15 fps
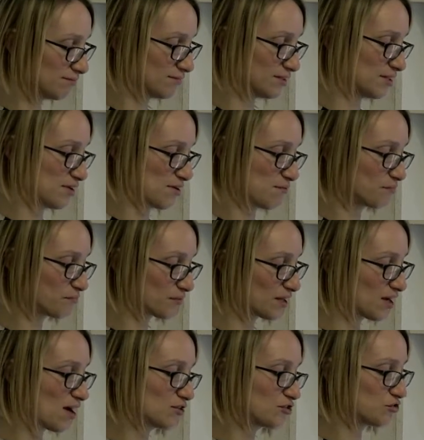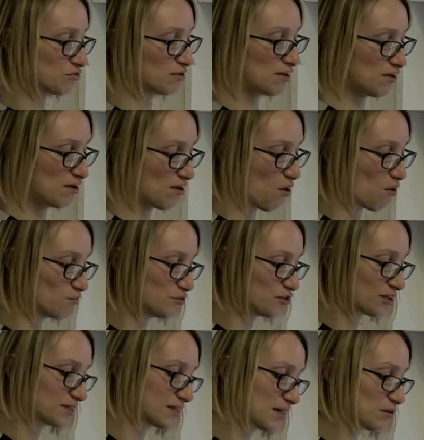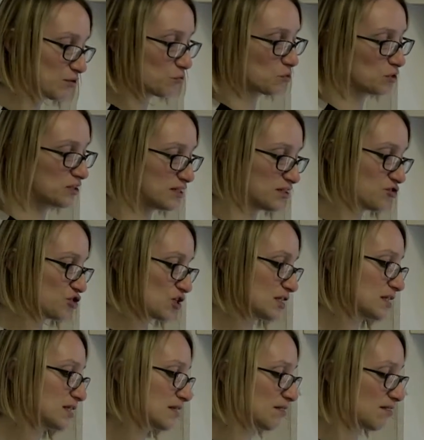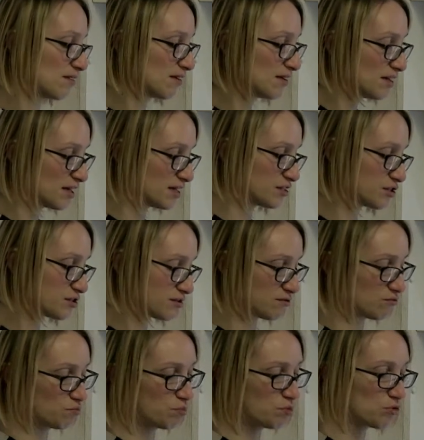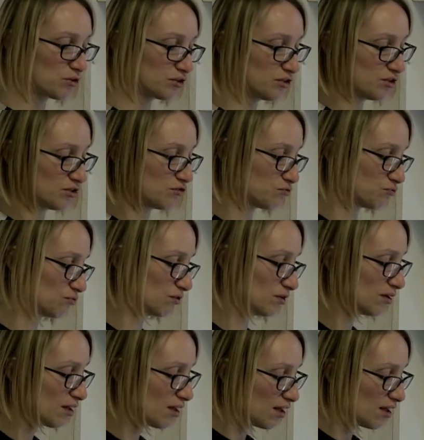the cultural object and what is just a supporting tool.